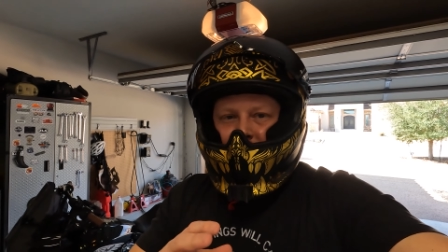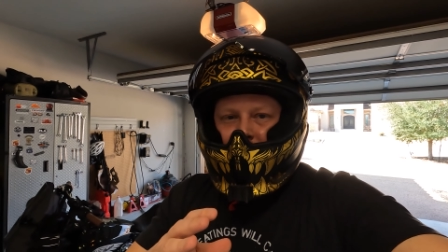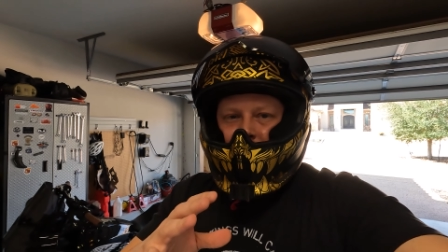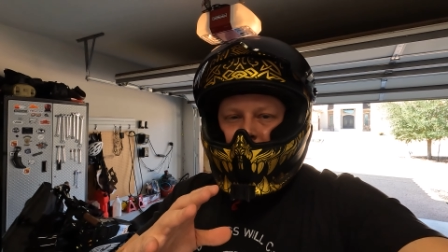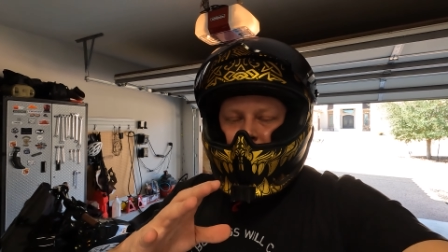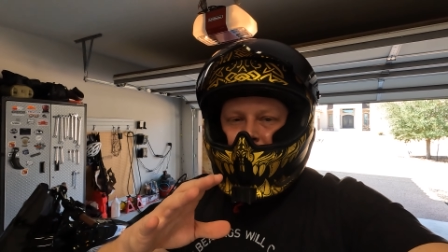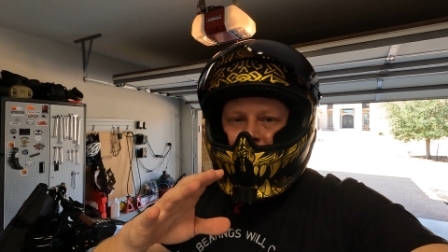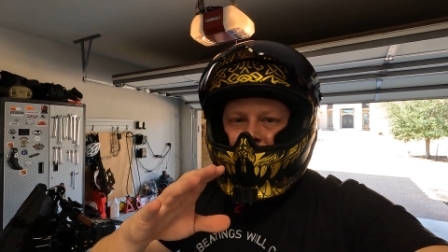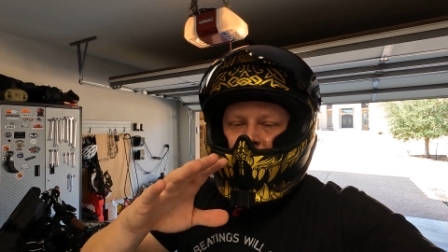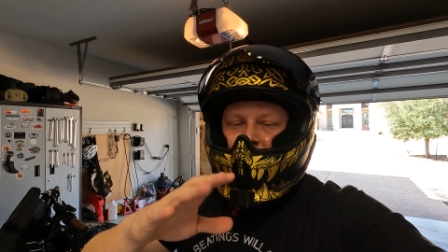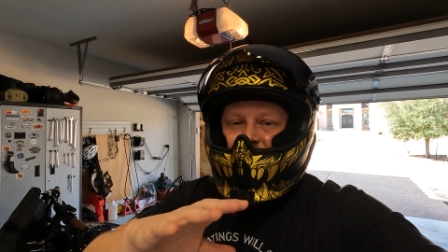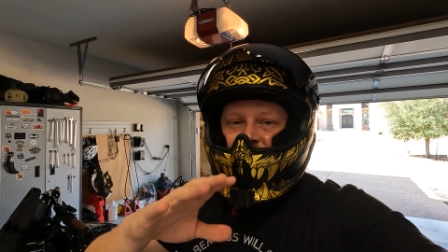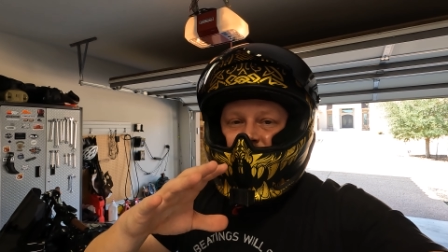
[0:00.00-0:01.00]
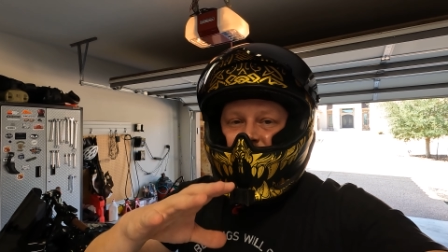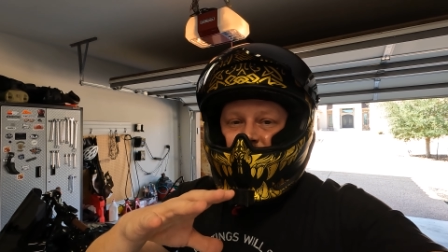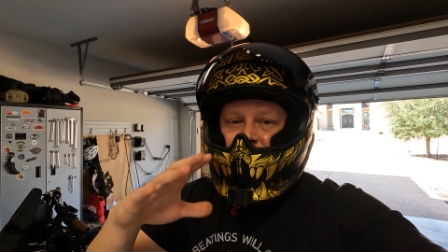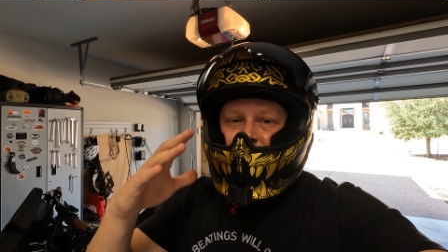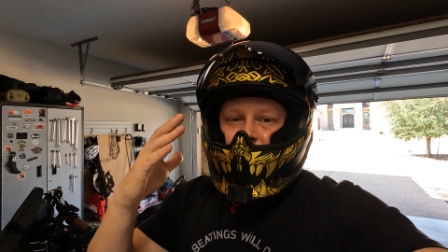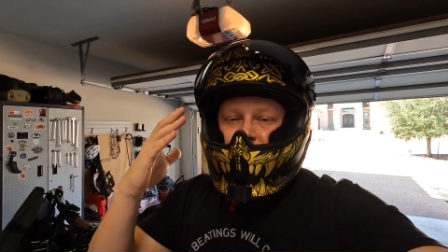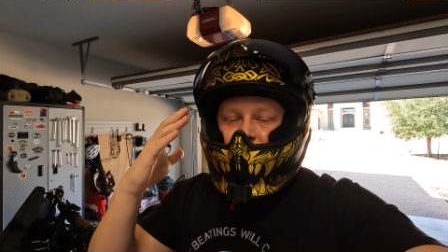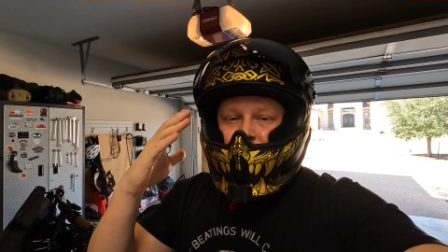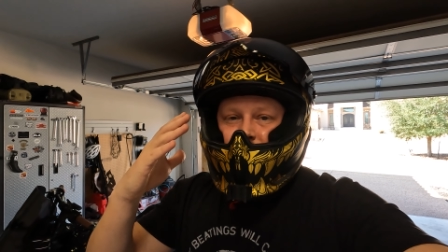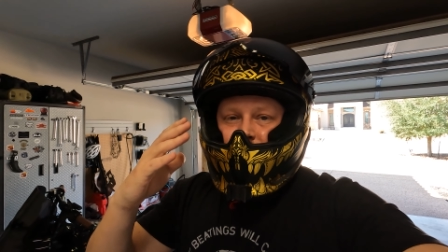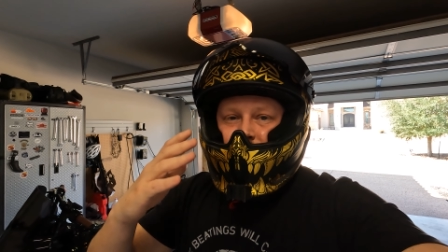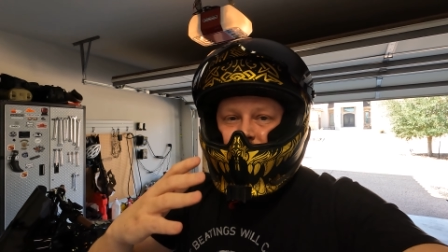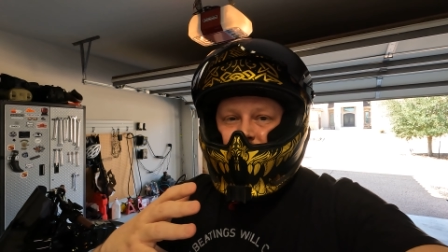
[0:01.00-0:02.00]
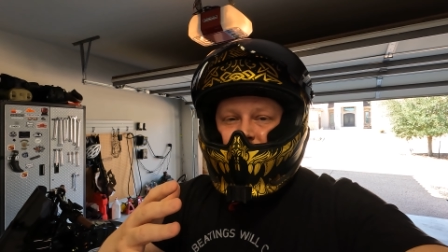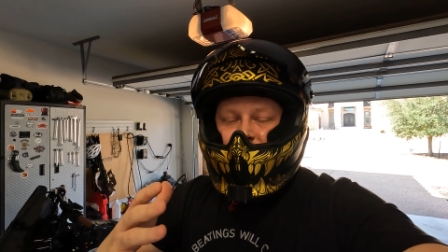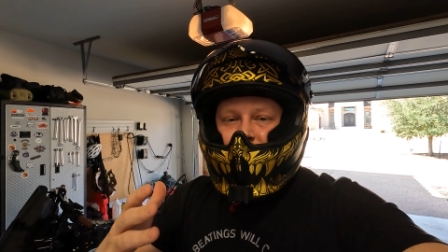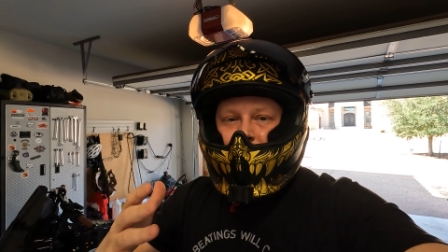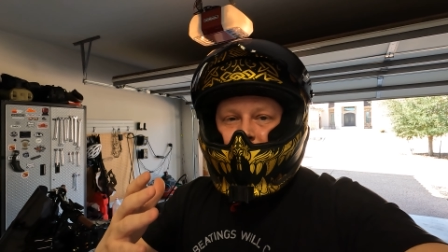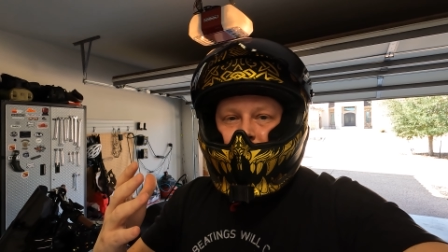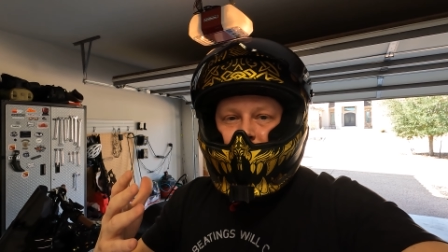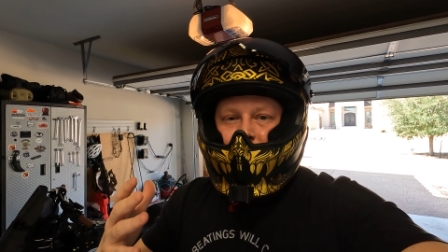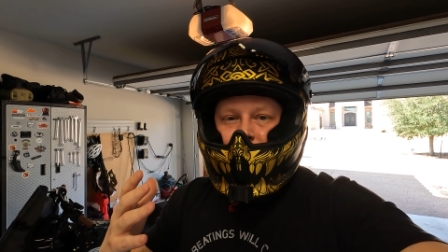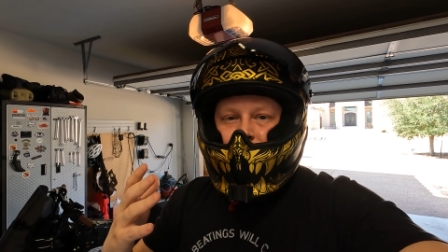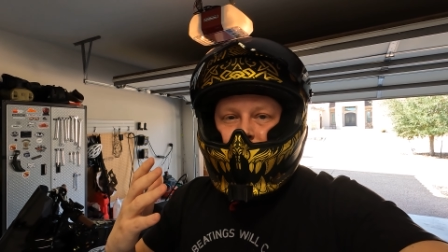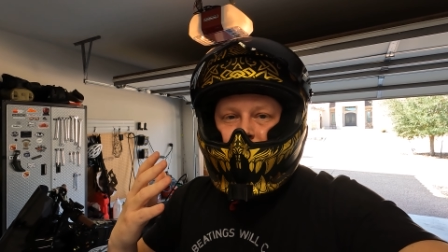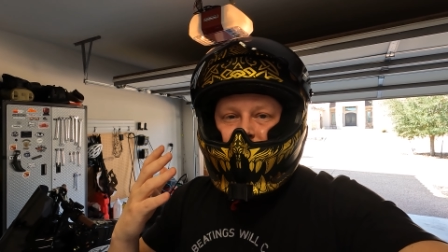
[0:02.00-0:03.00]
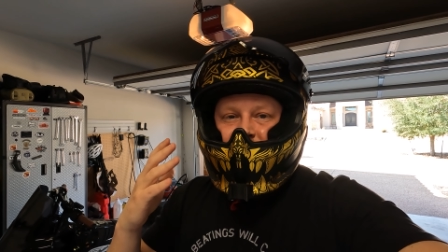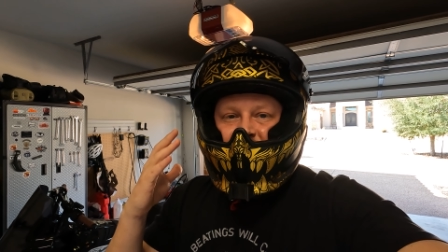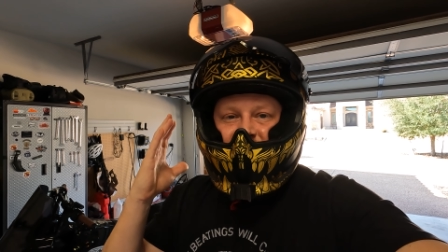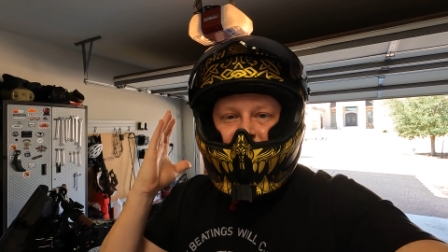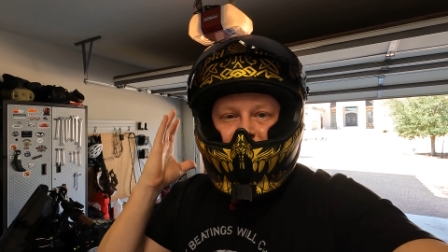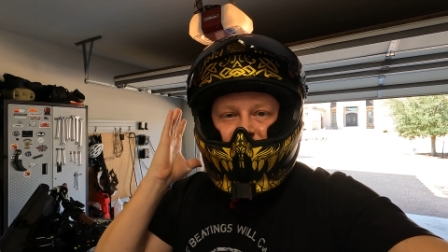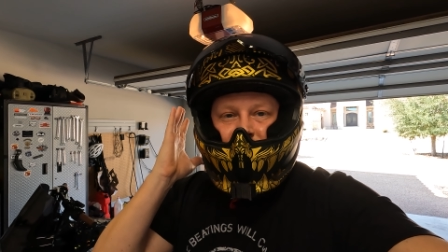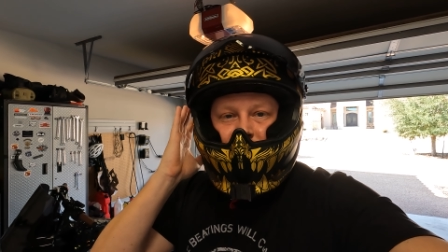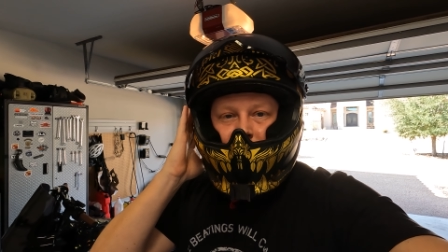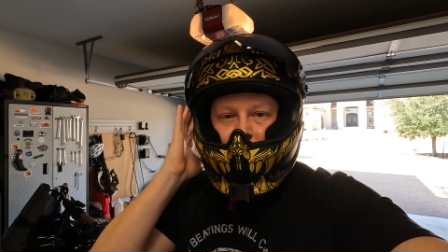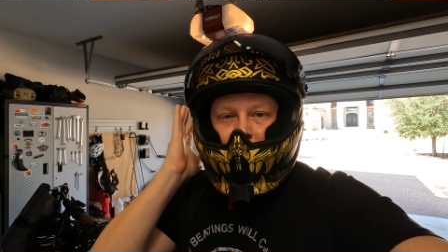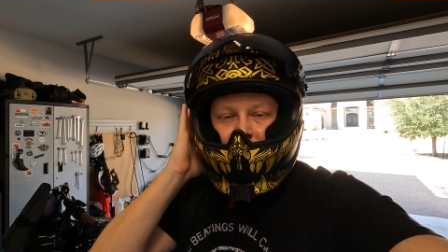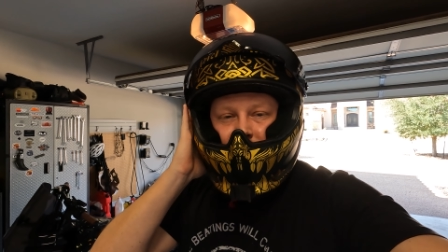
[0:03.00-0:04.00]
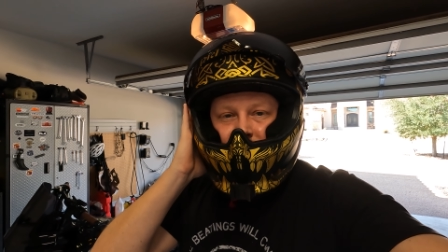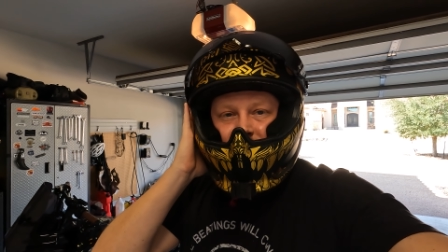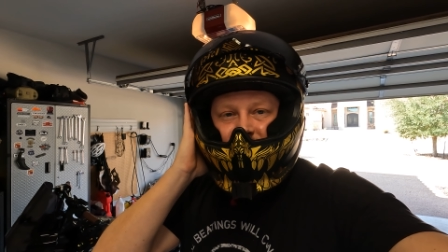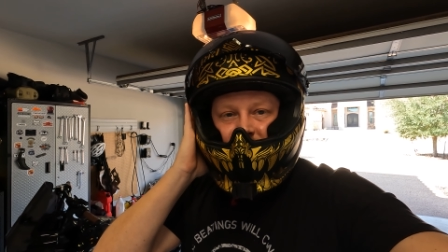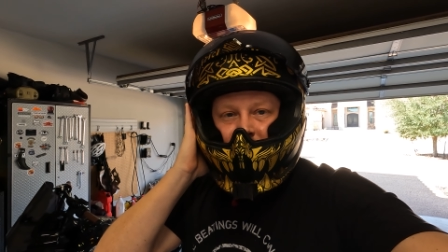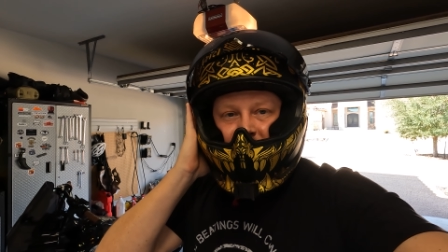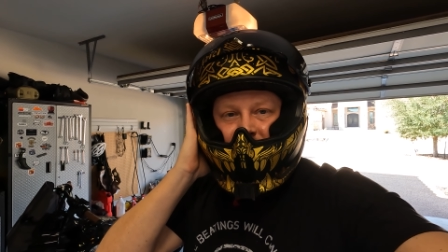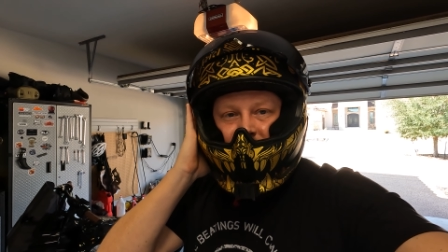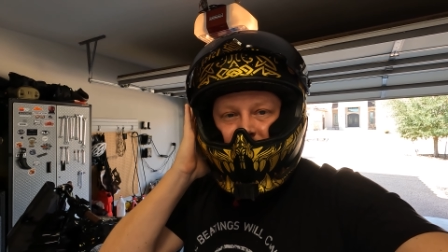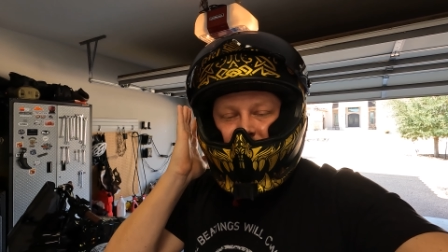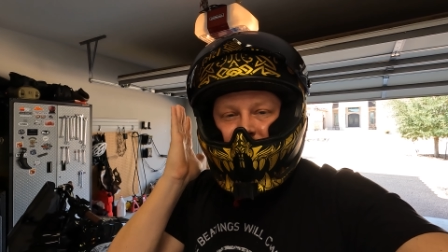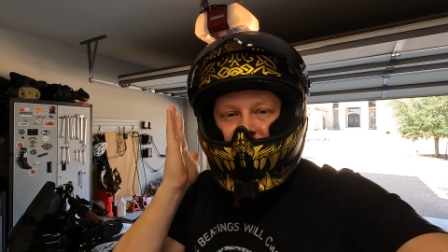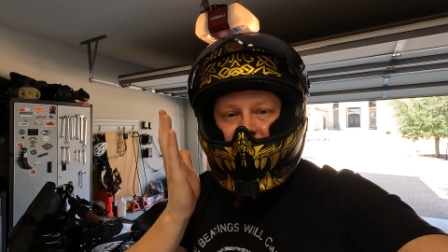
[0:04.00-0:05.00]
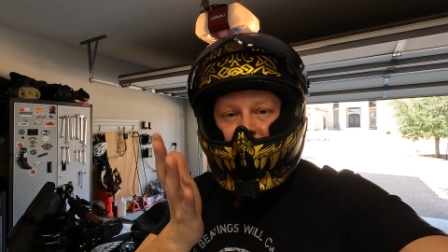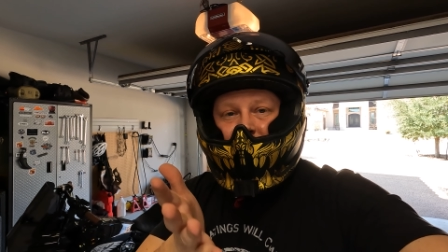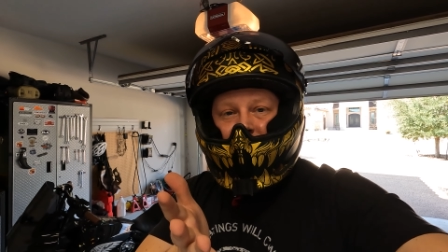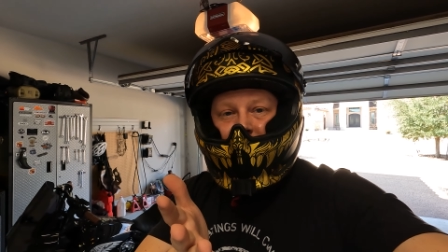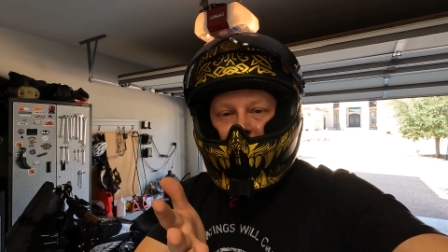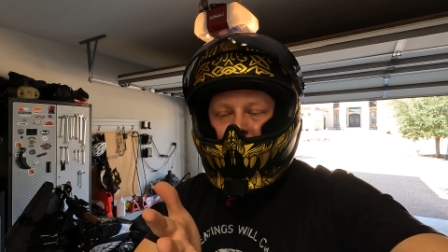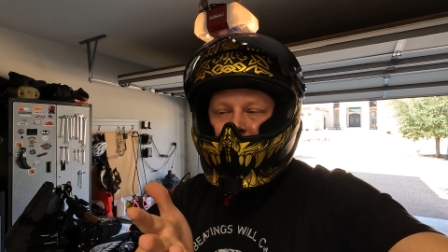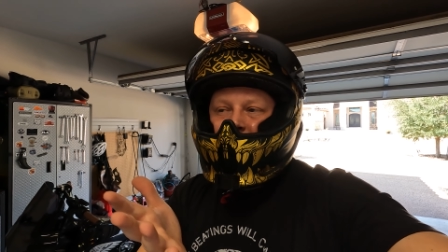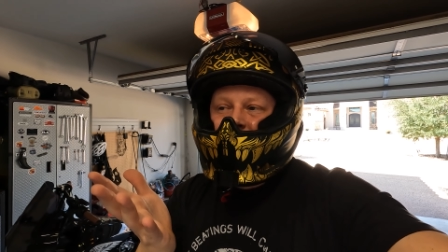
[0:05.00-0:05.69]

And, you know, it's different this time around especially with how quiet this helmet is. So I got it.